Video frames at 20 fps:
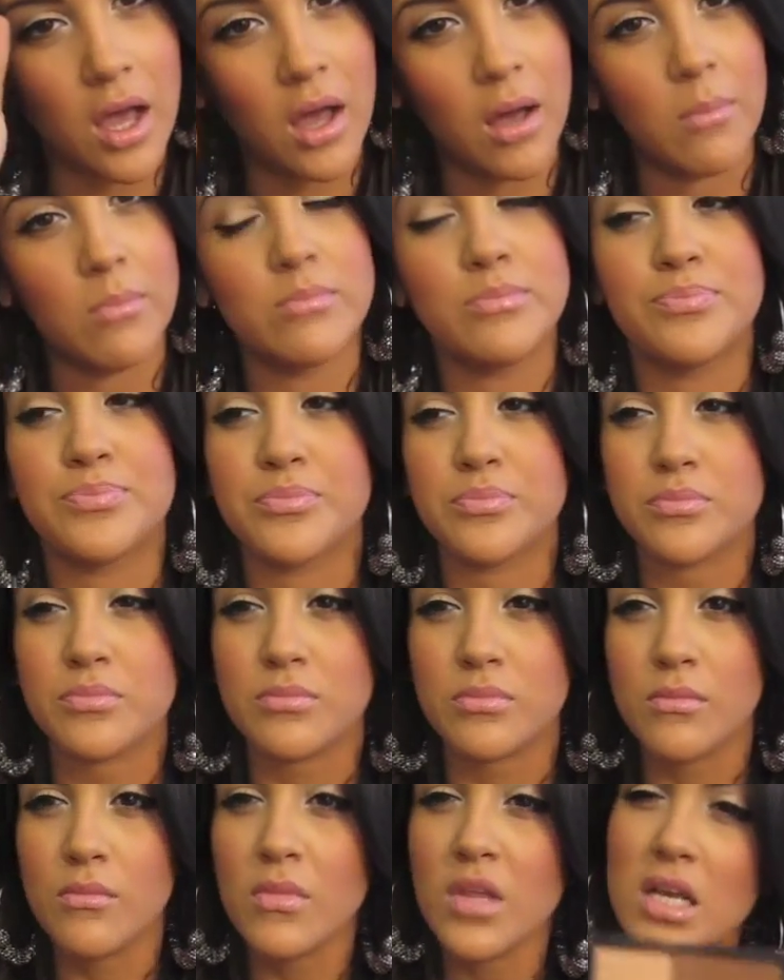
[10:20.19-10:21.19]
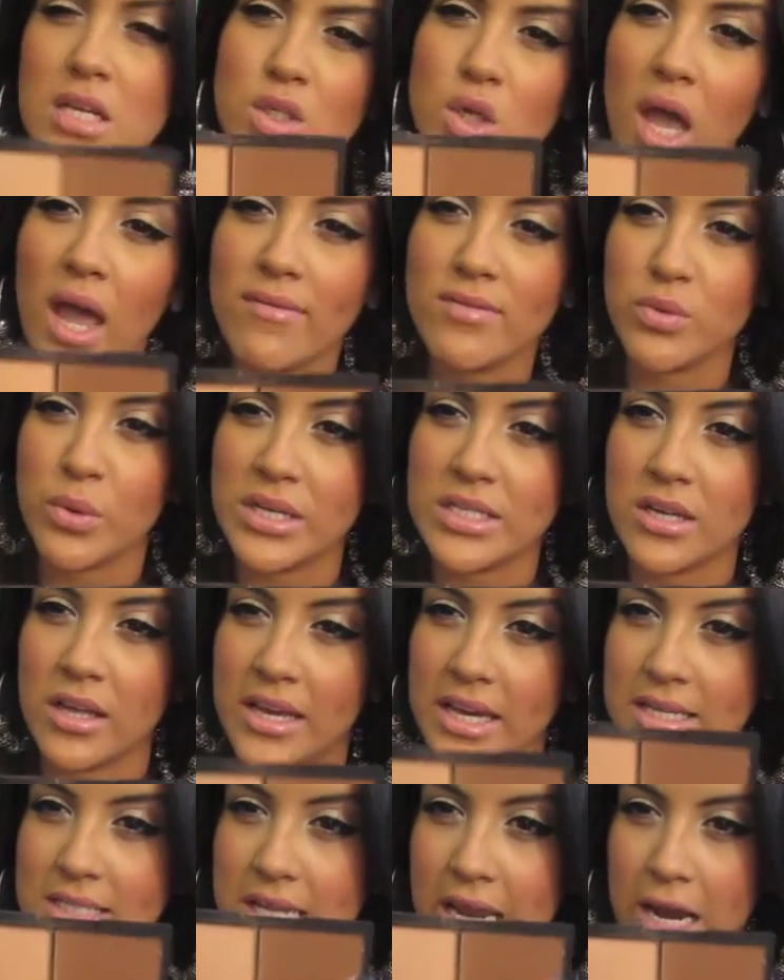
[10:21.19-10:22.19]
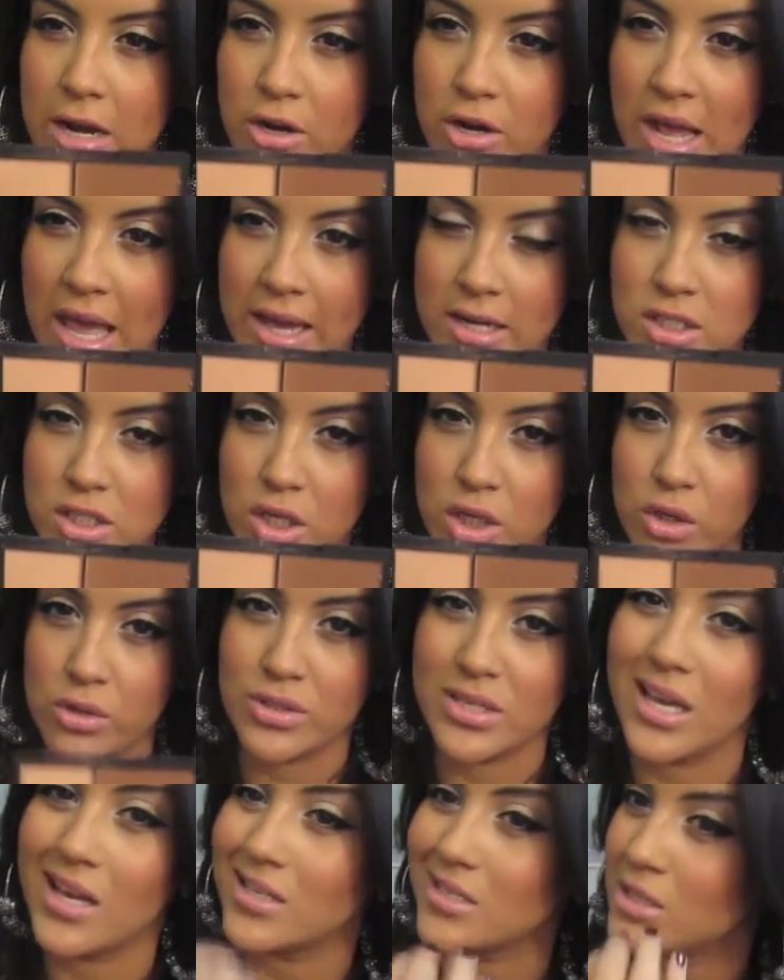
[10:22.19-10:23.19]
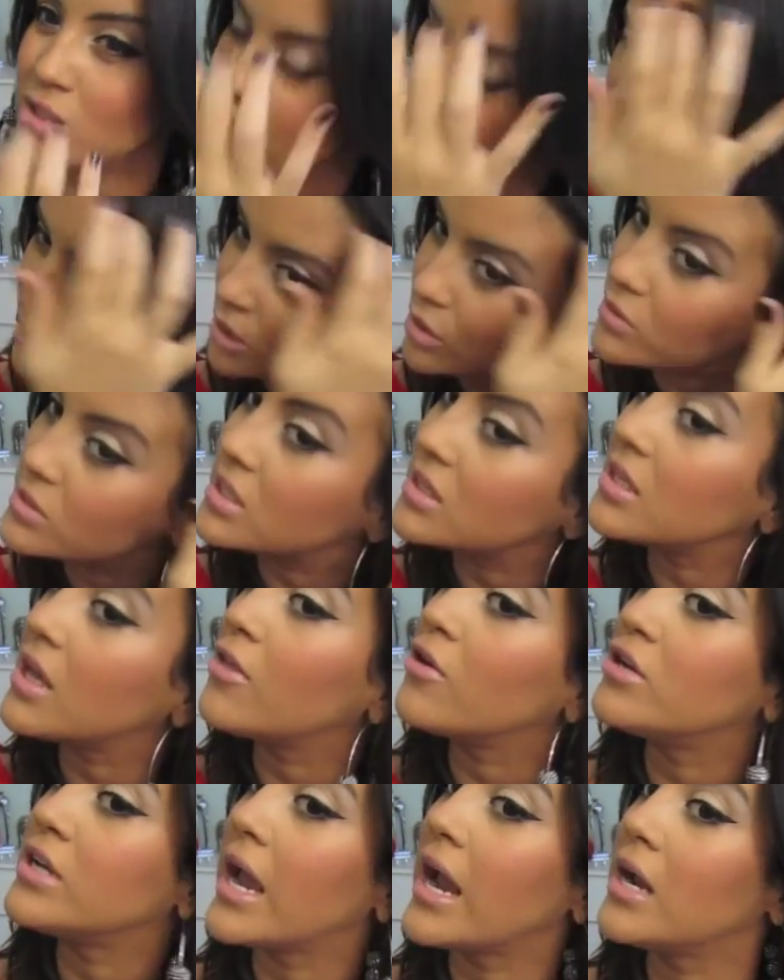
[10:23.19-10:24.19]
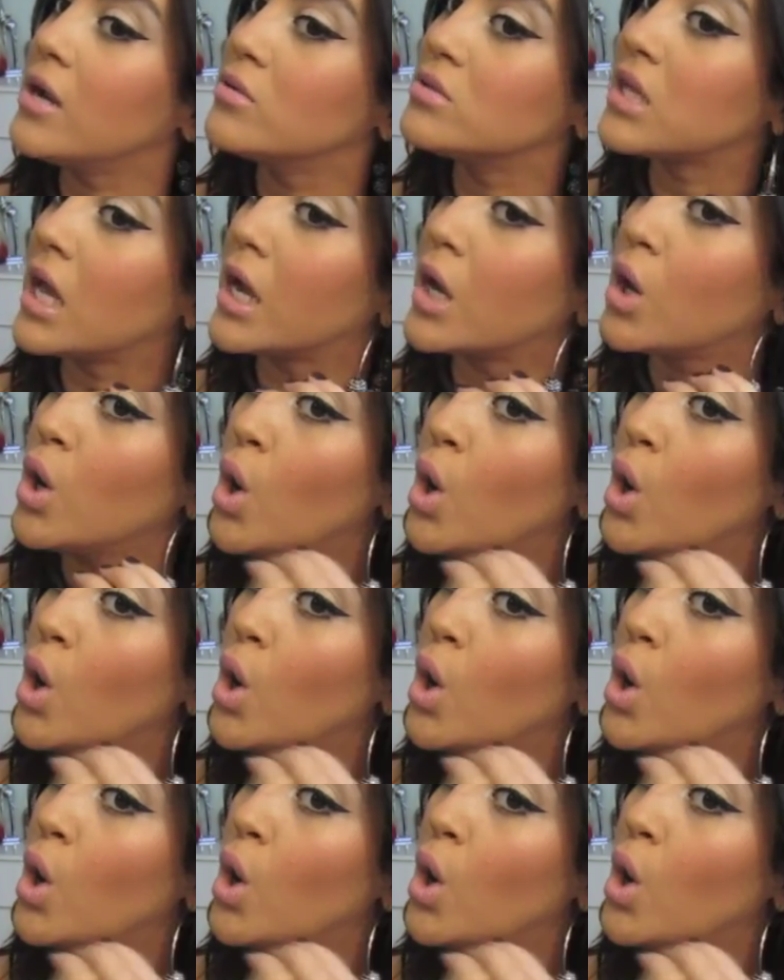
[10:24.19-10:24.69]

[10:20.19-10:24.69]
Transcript: Um, so I have to wait till I get tanner to actually use that because I tried to use it the other day and it was like,